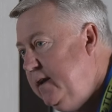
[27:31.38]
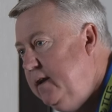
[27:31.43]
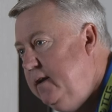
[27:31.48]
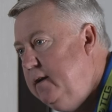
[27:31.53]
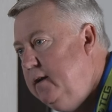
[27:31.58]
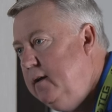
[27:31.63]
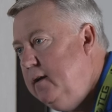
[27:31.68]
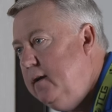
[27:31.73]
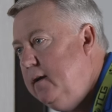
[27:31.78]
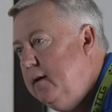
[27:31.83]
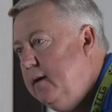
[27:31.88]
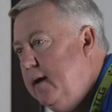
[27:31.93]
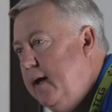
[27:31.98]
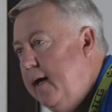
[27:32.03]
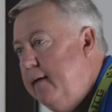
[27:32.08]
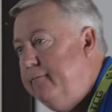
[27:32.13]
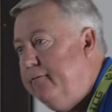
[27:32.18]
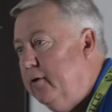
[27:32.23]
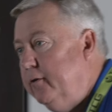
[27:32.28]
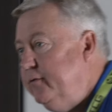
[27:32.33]

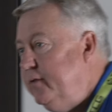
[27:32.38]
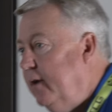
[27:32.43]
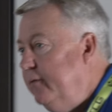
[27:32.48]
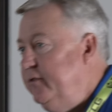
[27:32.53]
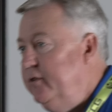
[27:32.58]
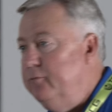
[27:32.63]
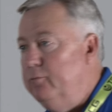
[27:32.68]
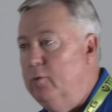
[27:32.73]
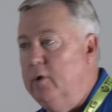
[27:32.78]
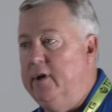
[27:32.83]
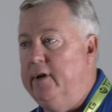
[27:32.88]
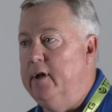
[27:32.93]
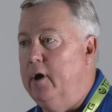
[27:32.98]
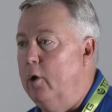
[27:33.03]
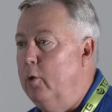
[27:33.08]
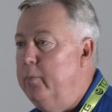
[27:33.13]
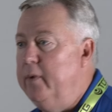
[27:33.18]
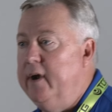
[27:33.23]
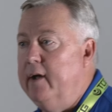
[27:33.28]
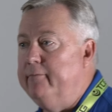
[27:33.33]
and first off, just wanted to
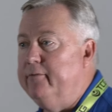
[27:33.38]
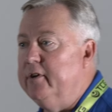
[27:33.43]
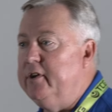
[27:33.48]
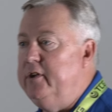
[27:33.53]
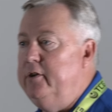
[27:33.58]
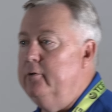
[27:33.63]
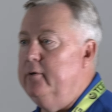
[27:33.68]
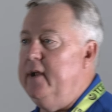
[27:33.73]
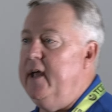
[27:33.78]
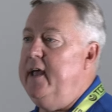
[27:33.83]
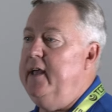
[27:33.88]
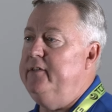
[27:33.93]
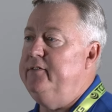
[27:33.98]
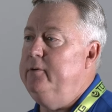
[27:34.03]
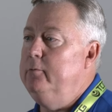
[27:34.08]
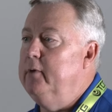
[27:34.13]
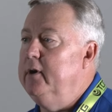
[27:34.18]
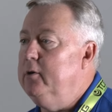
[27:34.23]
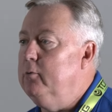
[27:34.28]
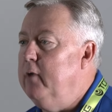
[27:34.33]
open it up for Q&A,
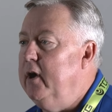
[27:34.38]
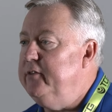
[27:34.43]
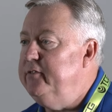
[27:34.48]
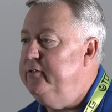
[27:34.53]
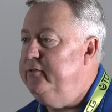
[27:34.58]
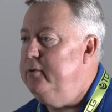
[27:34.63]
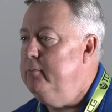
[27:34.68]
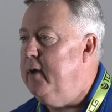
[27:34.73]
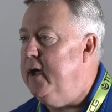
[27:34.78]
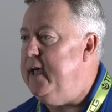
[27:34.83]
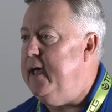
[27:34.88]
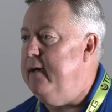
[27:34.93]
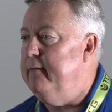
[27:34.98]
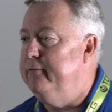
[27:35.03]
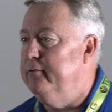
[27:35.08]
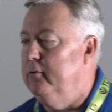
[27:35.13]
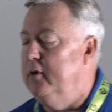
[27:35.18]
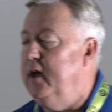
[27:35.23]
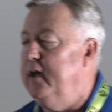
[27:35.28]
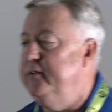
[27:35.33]
see what questions you might have
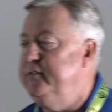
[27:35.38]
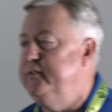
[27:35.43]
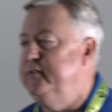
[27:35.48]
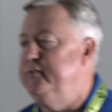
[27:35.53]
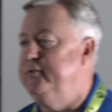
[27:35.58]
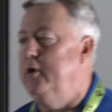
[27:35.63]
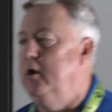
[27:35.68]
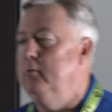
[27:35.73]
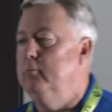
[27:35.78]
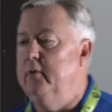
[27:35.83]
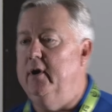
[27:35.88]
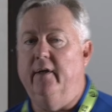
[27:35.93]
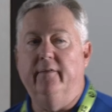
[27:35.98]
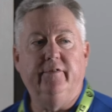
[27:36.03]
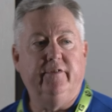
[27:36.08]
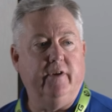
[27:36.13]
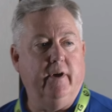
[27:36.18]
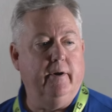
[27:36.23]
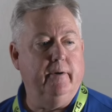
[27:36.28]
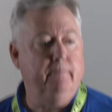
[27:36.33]
for us to start with.
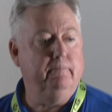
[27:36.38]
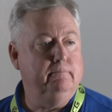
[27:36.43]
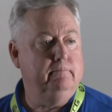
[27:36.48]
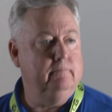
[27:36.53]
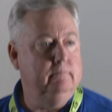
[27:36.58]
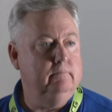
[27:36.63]
So